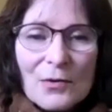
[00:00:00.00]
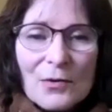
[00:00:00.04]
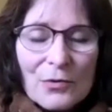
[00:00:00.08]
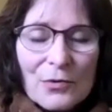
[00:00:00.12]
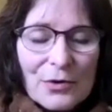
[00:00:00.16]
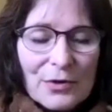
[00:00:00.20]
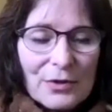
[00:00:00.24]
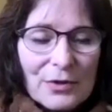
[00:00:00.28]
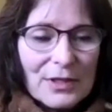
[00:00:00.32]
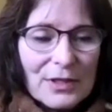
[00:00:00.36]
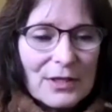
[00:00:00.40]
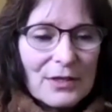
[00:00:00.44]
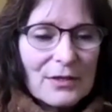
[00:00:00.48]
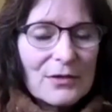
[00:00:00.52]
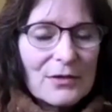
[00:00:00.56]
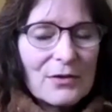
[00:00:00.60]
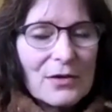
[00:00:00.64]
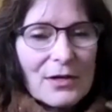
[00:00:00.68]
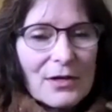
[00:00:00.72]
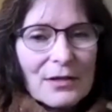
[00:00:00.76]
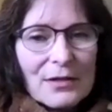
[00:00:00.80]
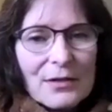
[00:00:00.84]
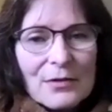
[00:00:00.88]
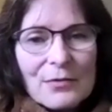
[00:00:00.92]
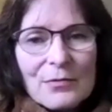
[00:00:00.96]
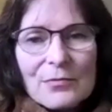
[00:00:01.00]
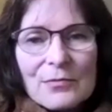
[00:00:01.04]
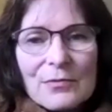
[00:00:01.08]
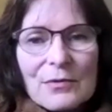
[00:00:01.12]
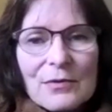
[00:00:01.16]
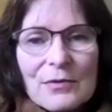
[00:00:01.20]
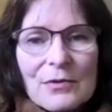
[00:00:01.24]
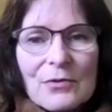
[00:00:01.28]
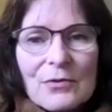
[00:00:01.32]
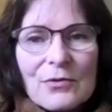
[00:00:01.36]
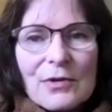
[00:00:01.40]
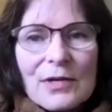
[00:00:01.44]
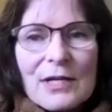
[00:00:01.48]
really kind of
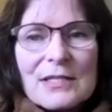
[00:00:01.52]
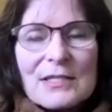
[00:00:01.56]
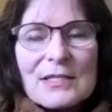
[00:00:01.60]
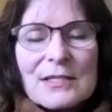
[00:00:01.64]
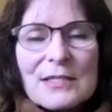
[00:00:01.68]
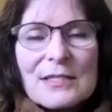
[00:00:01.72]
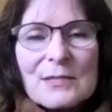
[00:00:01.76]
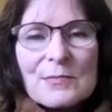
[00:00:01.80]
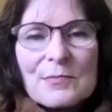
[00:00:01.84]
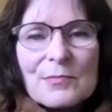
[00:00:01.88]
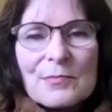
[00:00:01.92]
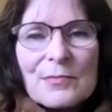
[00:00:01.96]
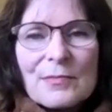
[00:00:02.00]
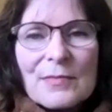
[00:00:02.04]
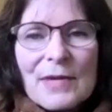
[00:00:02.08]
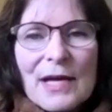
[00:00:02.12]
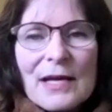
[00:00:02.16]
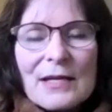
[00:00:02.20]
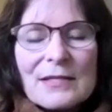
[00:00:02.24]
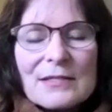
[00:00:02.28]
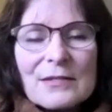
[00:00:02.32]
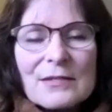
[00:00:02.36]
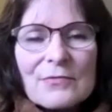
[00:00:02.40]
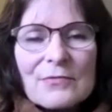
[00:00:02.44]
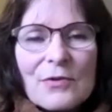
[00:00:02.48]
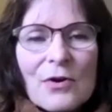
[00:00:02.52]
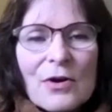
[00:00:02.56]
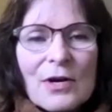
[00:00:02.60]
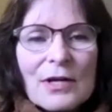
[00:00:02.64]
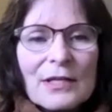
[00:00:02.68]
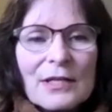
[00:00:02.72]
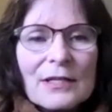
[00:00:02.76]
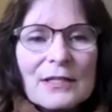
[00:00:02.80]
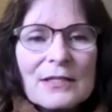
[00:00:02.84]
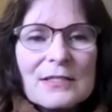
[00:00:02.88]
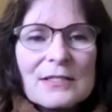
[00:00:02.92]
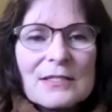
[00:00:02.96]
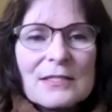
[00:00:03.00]
creates this massive
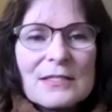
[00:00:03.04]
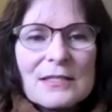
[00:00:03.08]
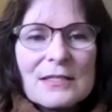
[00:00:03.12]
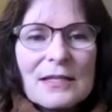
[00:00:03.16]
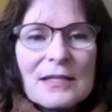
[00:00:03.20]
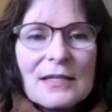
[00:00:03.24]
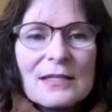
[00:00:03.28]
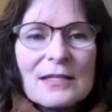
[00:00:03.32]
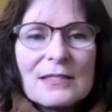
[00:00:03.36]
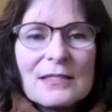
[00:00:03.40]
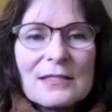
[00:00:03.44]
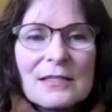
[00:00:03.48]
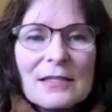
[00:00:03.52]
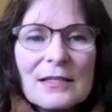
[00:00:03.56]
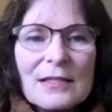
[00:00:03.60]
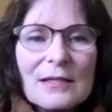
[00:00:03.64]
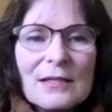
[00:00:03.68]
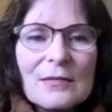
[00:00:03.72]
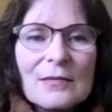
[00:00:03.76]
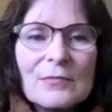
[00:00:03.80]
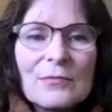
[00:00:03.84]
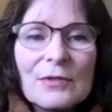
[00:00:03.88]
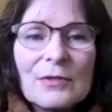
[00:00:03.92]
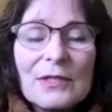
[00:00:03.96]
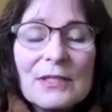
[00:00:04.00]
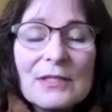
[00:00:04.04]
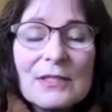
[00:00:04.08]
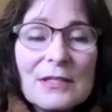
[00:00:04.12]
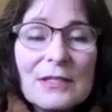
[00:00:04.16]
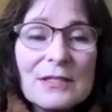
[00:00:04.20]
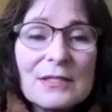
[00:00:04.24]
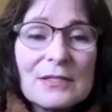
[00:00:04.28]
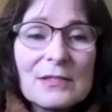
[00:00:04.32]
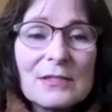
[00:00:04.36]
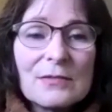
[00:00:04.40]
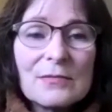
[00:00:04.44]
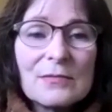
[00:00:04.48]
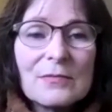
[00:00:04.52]
audience that really
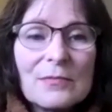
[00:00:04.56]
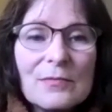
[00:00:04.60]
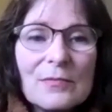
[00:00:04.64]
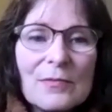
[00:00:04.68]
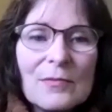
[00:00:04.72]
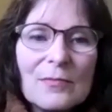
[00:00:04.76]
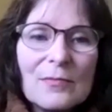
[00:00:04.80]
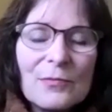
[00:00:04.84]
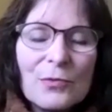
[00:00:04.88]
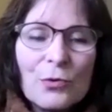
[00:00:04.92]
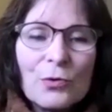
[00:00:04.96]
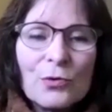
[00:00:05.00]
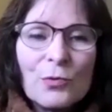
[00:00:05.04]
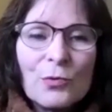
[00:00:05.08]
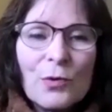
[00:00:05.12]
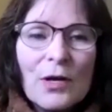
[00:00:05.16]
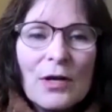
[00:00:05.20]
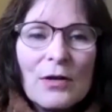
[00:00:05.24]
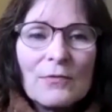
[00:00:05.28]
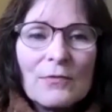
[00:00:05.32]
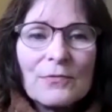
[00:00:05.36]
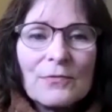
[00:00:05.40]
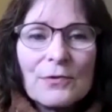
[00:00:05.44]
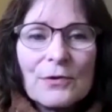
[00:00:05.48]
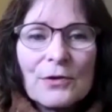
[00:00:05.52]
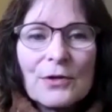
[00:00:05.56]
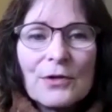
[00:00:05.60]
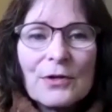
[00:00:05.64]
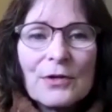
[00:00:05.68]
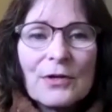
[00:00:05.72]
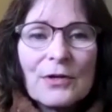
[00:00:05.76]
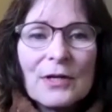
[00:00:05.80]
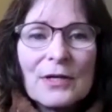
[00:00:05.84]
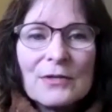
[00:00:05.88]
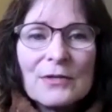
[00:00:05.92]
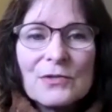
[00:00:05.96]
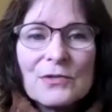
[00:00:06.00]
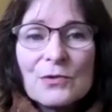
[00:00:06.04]
does bode well
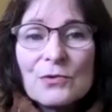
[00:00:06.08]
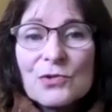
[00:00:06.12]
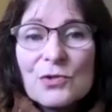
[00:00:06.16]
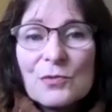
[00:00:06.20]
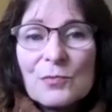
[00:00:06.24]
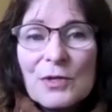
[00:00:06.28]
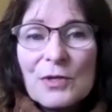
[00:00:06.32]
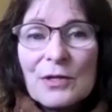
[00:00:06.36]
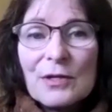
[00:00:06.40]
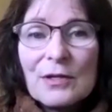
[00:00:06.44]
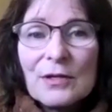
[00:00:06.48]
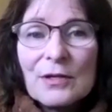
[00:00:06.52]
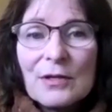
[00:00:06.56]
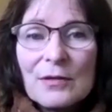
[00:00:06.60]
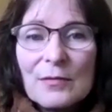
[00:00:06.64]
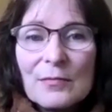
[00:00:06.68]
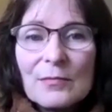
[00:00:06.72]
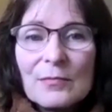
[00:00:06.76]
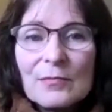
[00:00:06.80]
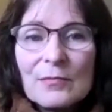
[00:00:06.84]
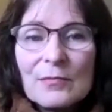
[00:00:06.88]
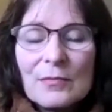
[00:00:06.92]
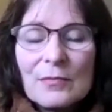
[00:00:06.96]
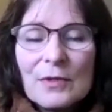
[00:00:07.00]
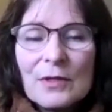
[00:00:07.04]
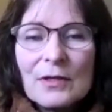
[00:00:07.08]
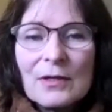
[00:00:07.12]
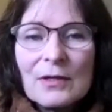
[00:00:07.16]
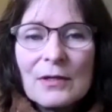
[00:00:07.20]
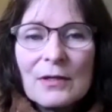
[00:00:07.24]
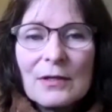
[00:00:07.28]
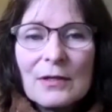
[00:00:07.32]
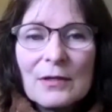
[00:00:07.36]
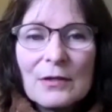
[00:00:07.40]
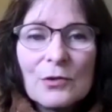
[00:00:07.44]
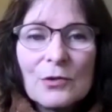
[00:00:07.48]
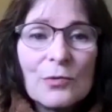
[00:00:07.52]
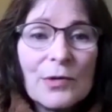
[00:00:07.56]
for social media
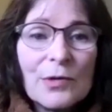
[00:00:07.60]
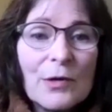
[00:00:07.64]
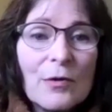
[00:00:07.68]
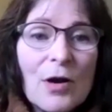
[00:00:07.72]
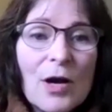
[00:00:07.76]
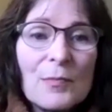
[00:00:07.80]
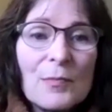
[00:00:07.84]
career